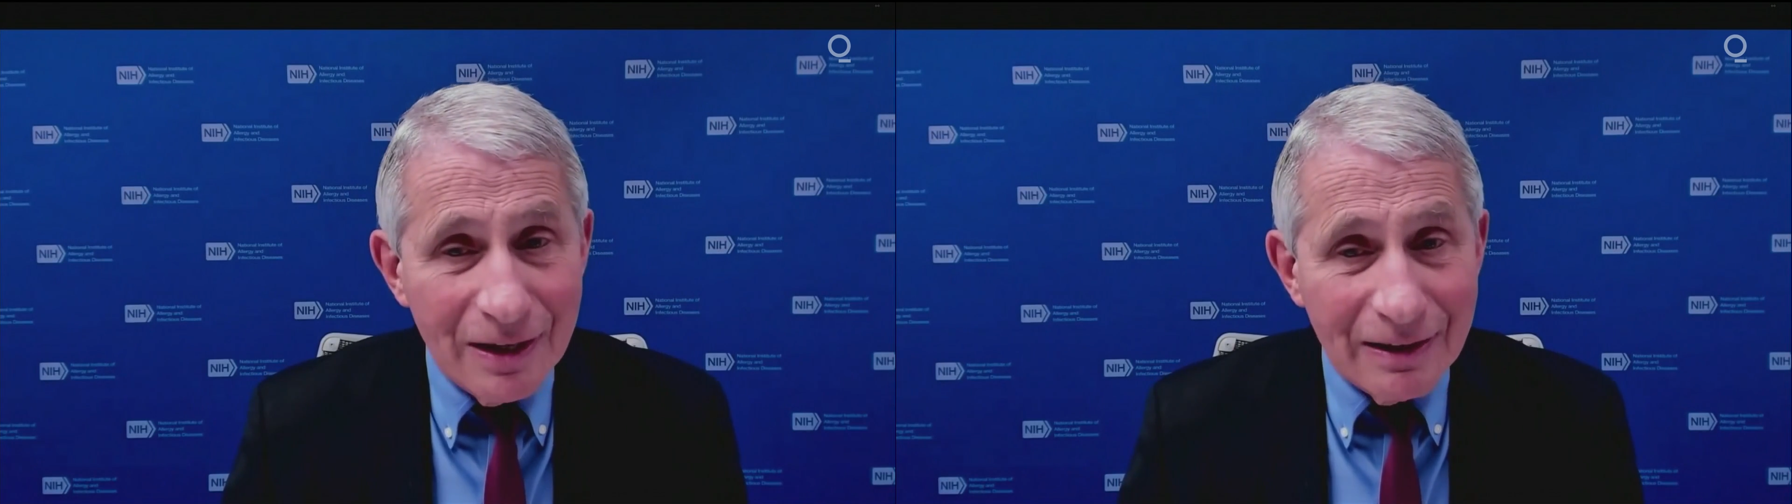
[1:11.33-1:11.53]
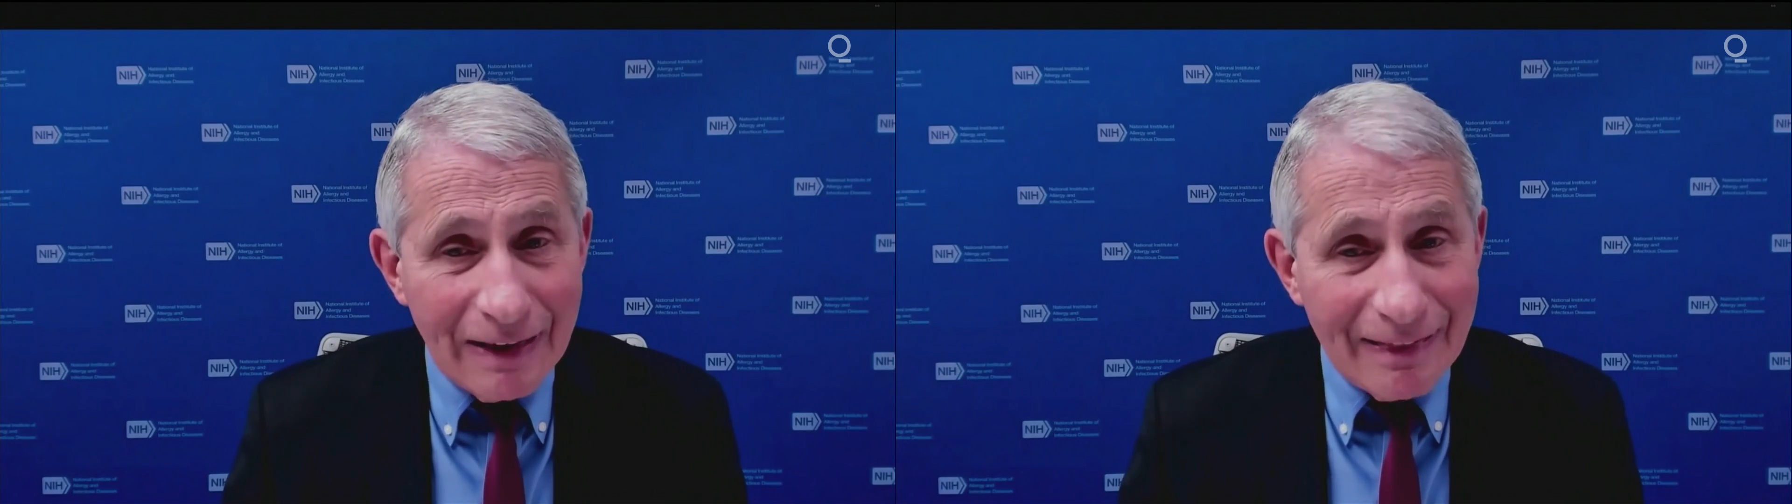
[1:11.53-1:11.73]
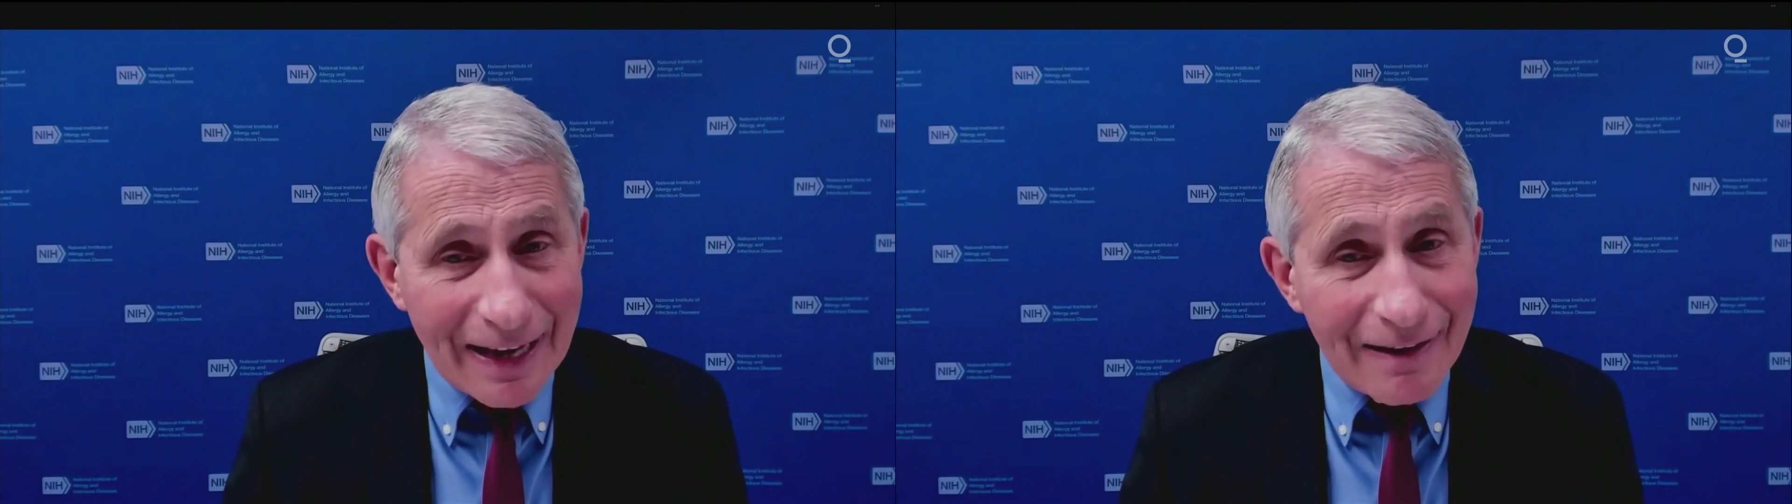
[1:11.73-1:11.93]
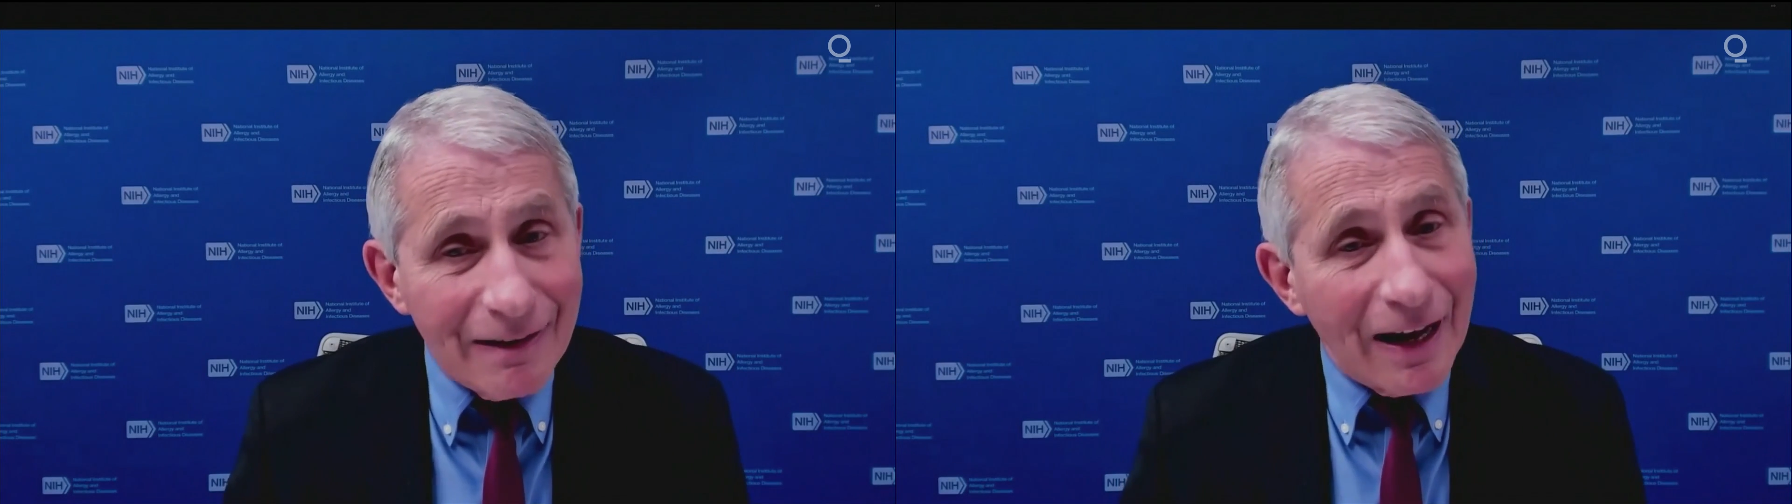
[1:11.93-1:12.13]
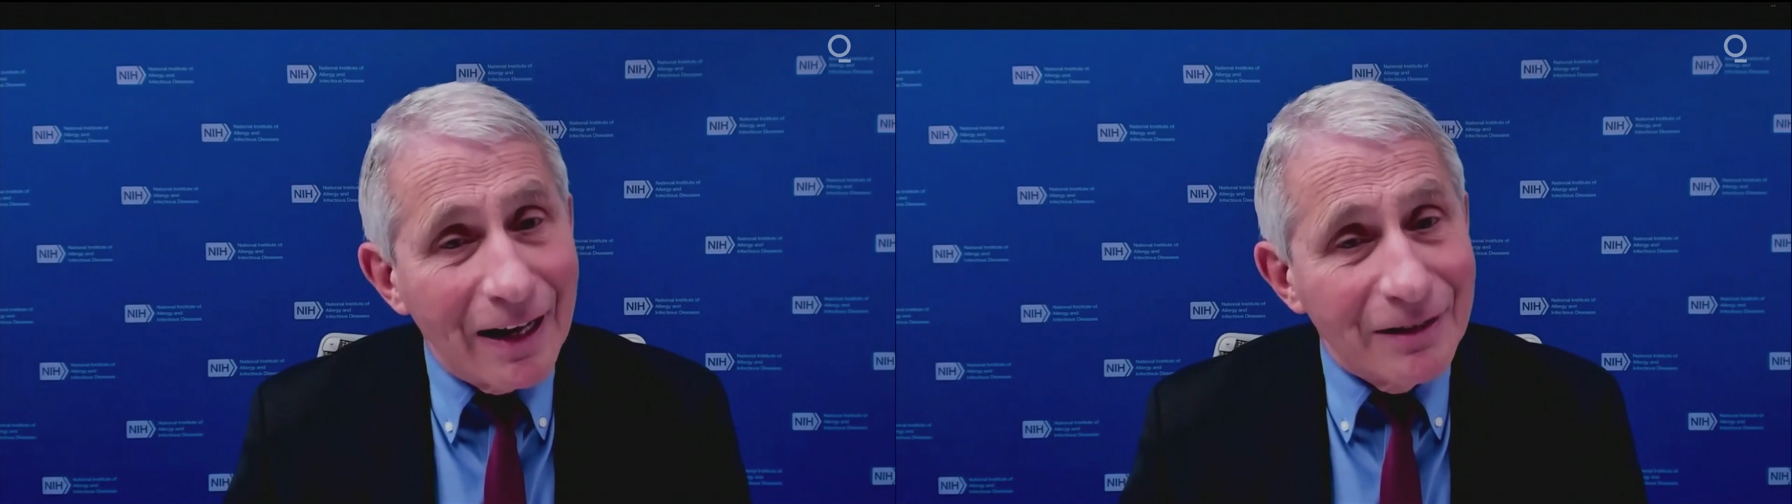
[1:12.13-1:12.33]
And
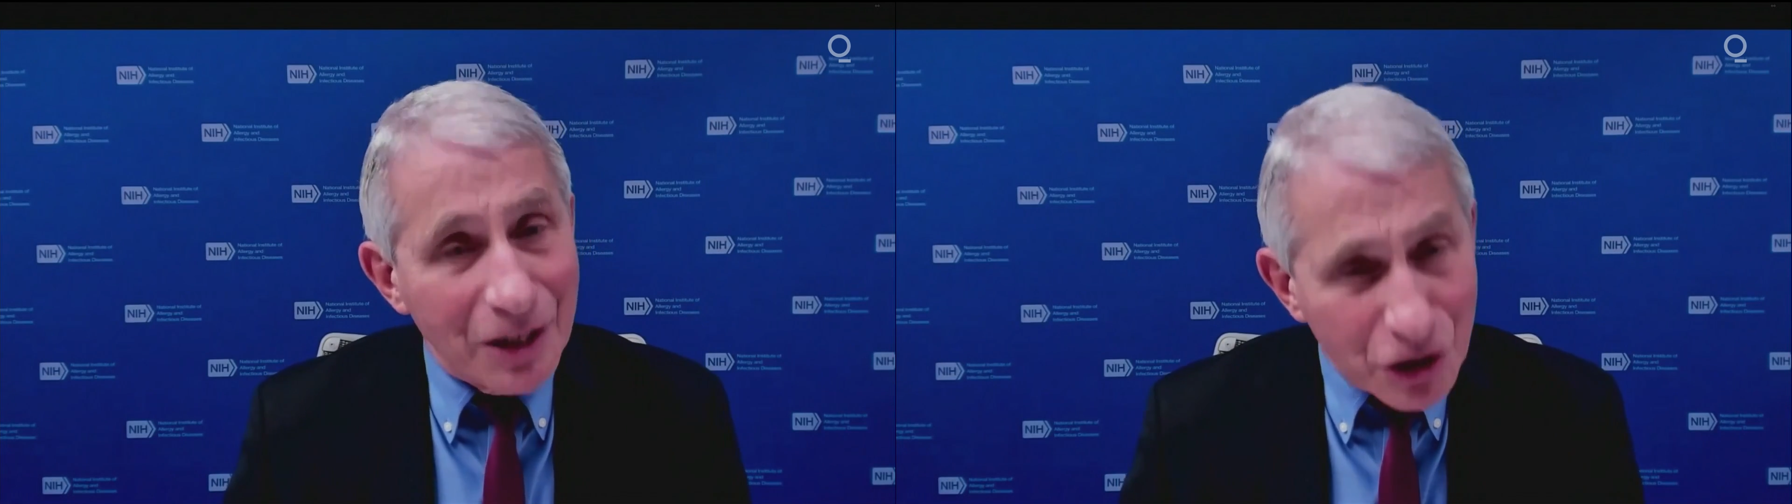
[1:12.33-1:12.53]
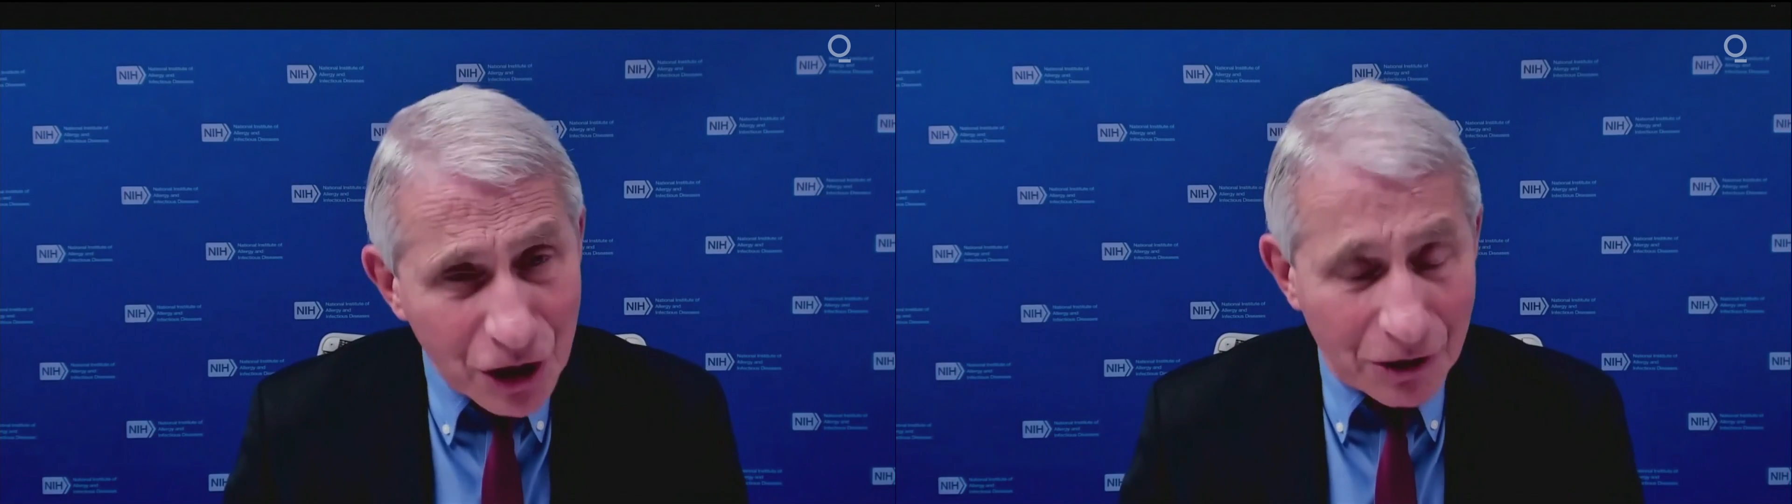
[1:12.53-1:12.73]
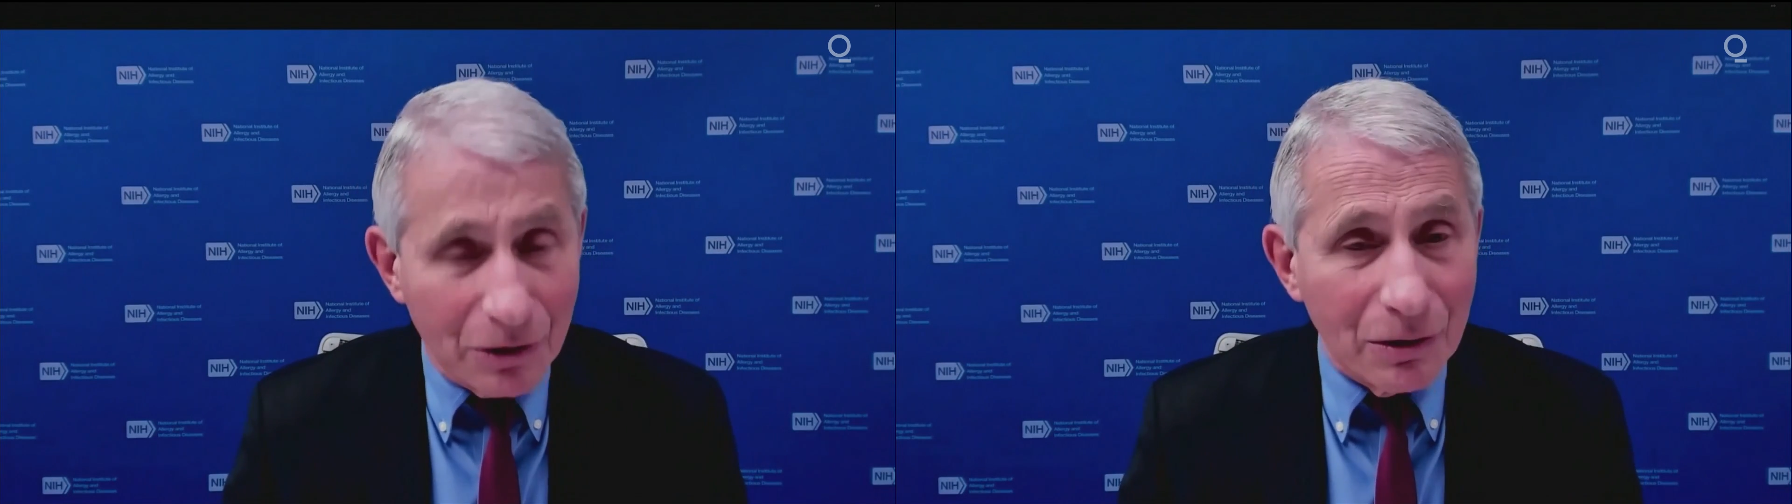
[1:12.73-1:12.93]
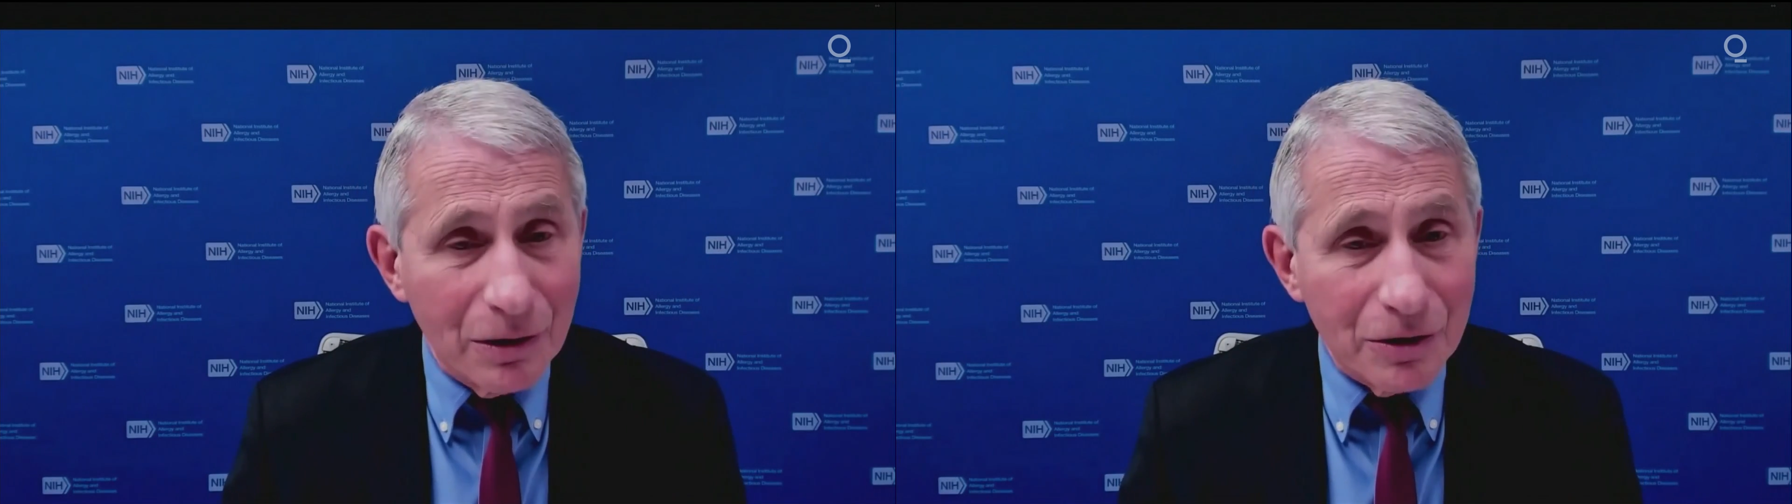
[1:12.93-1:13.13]
then additional